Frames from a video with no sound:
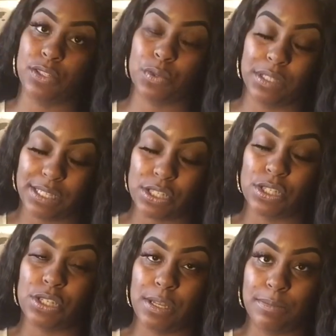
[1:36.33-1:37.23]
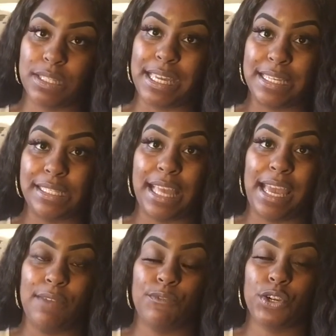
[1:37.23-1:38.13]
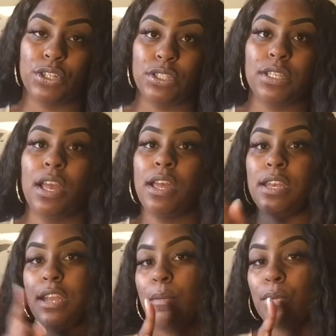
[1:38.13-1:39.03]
relationships is that first, number